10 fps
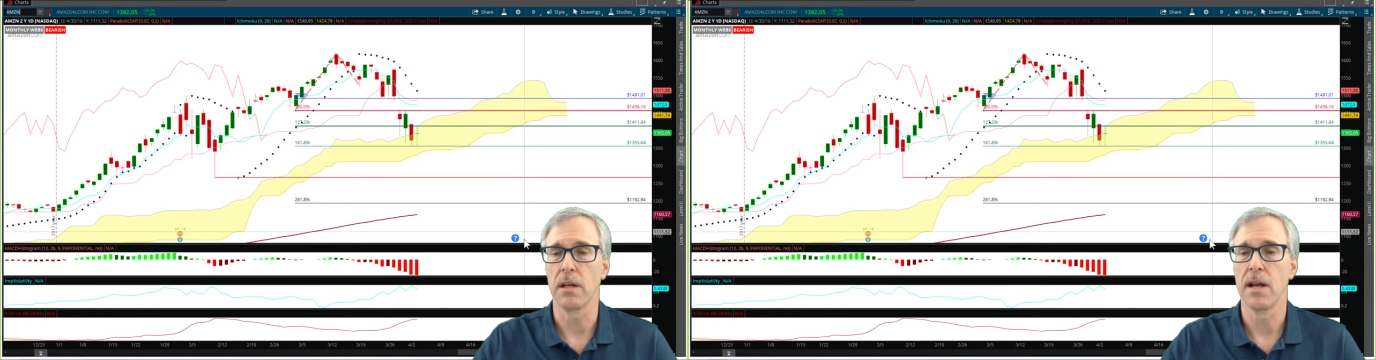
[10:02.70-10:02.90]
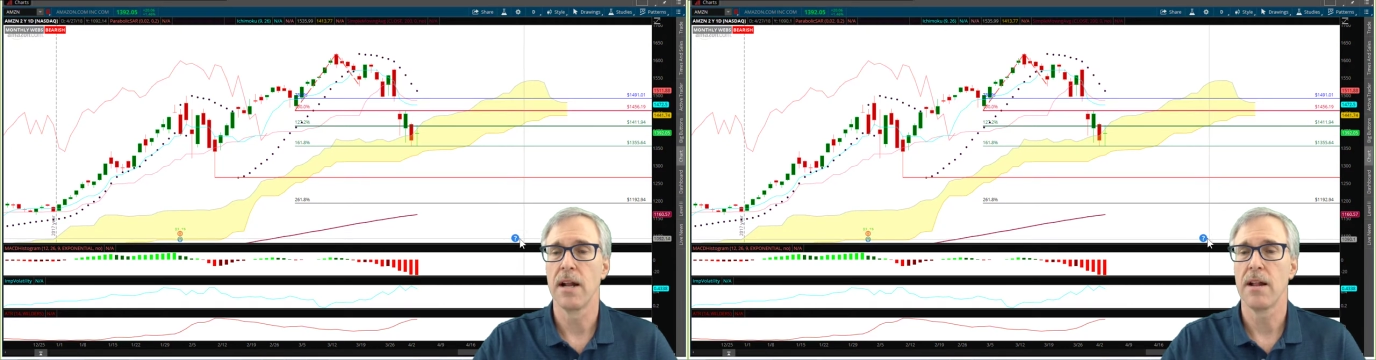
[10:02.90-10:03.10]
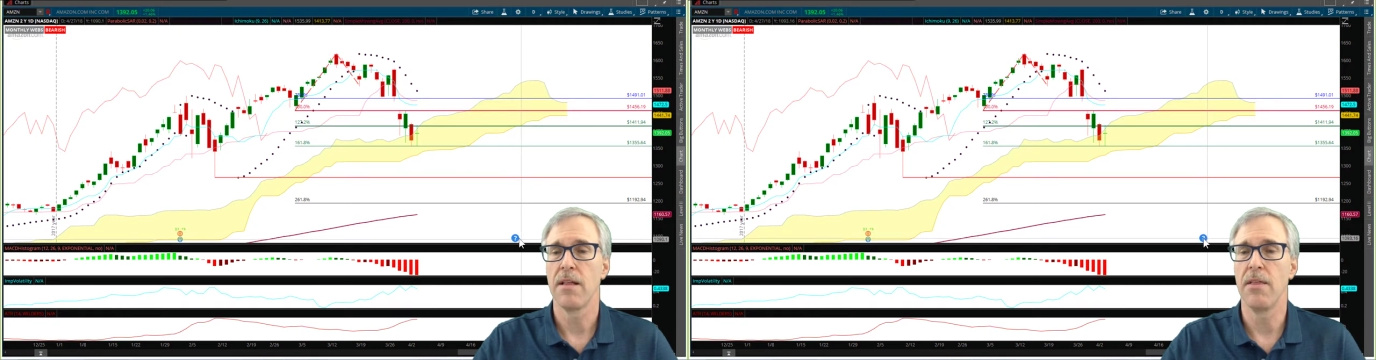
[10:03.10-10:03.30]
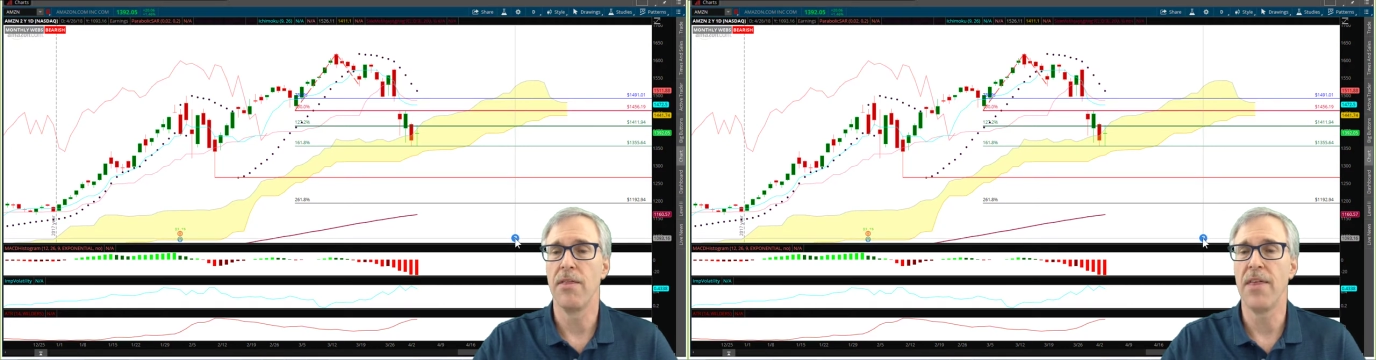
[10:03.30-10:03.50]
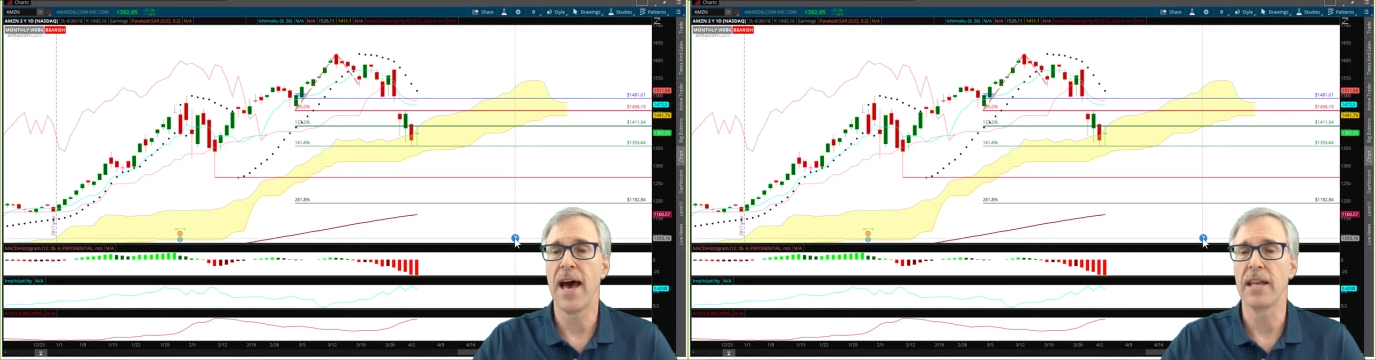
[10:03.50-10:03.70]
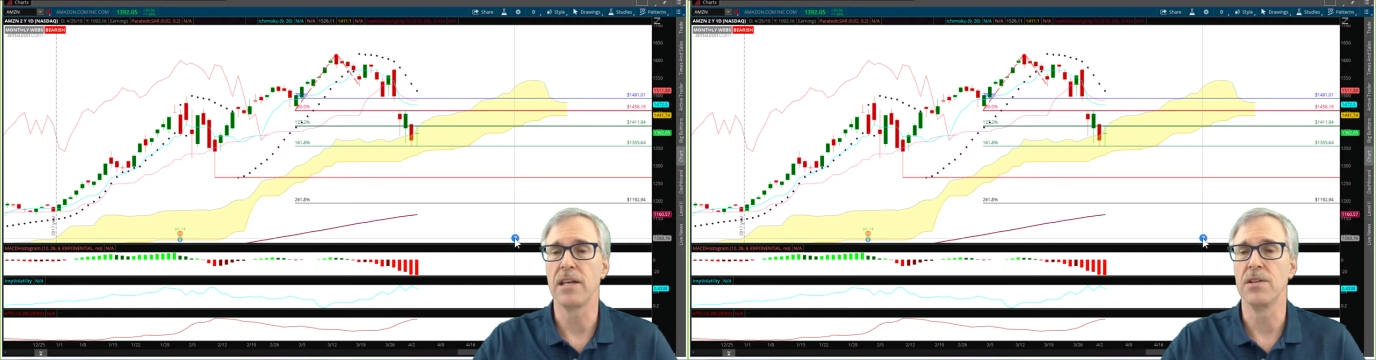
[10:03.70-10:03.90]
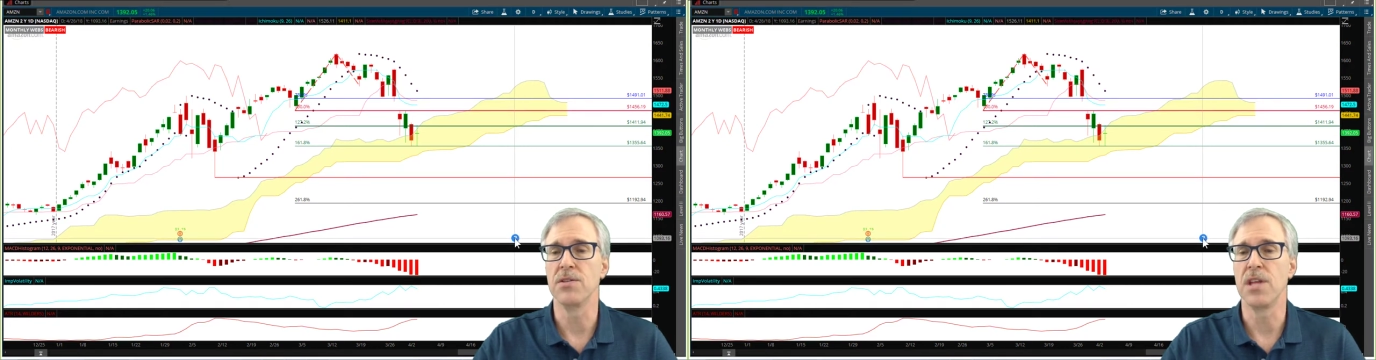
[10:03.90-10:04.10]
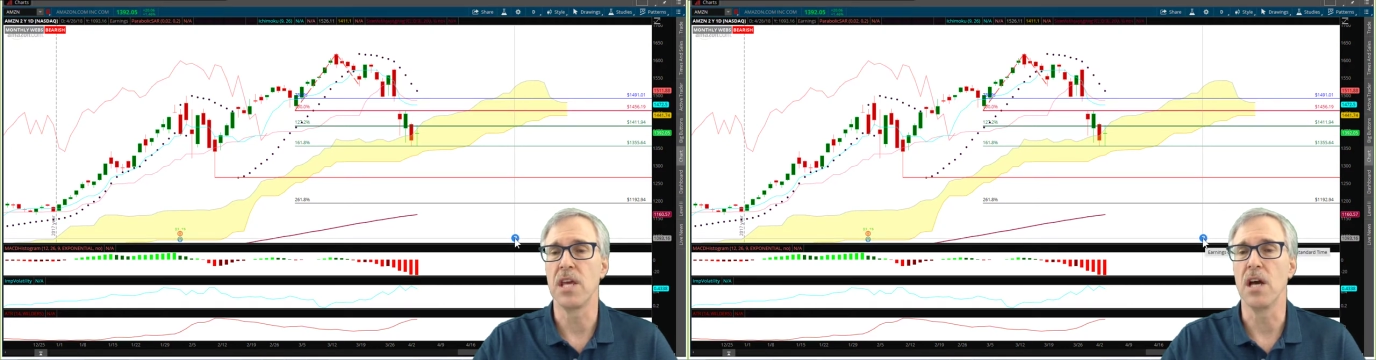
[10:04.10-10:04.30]
it. That
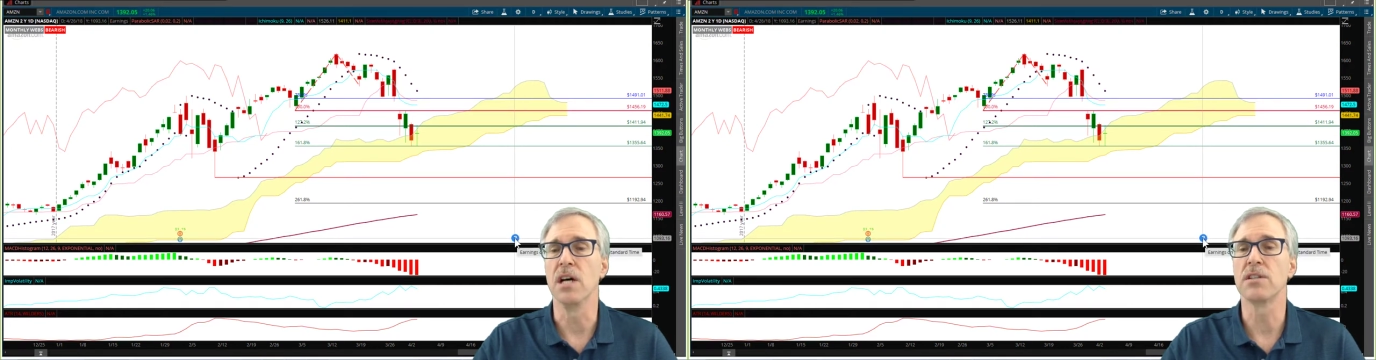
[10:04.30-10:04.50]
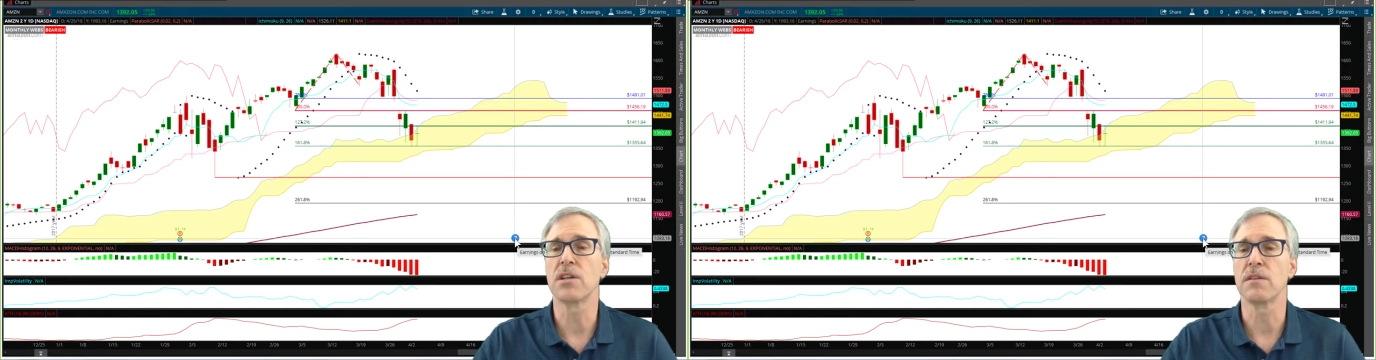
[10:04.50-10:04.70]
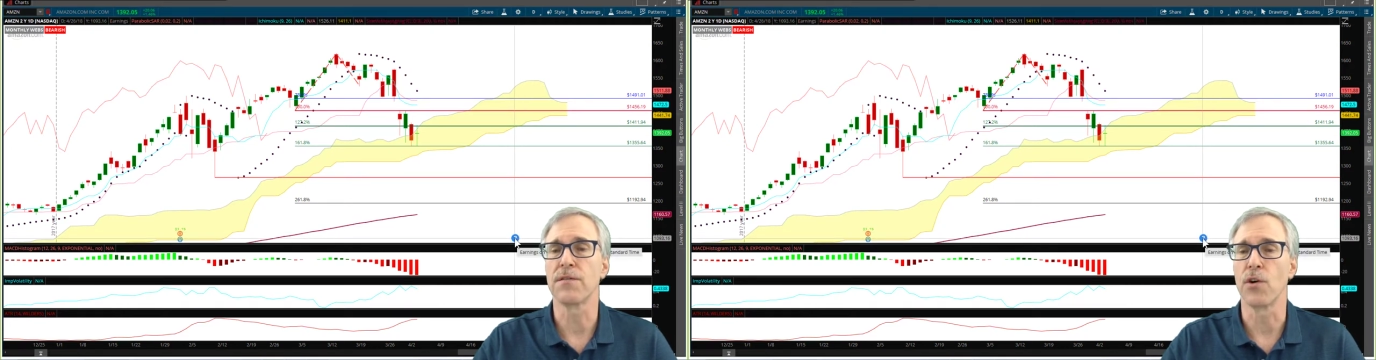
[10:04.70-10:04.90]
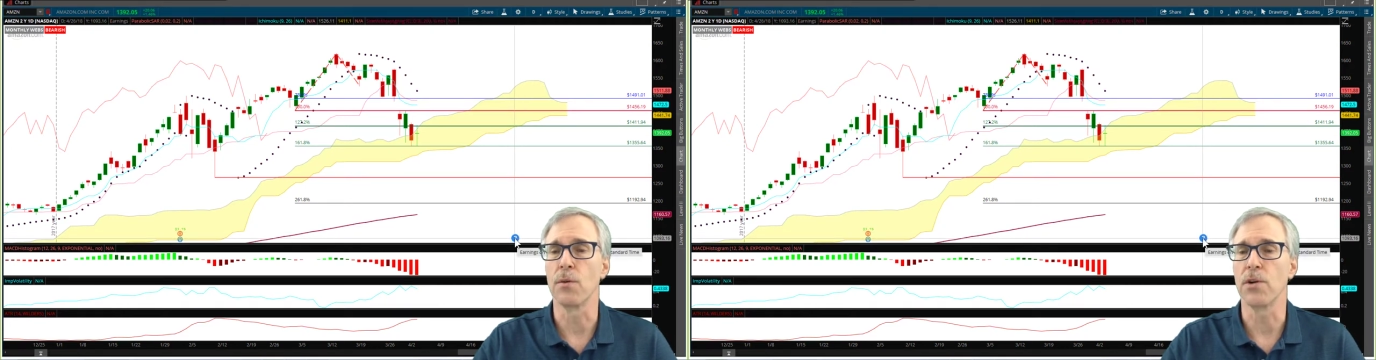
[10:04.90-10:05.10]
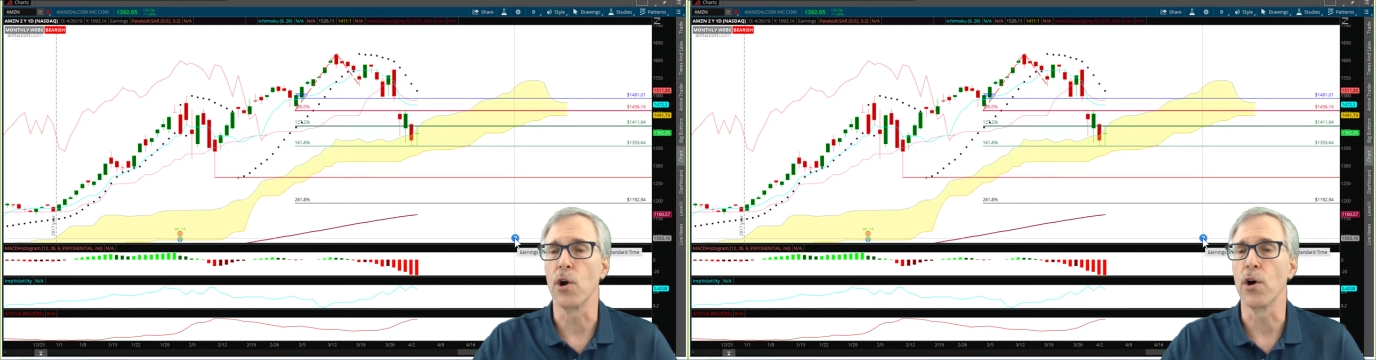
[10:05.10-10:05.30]
is the unconfirmed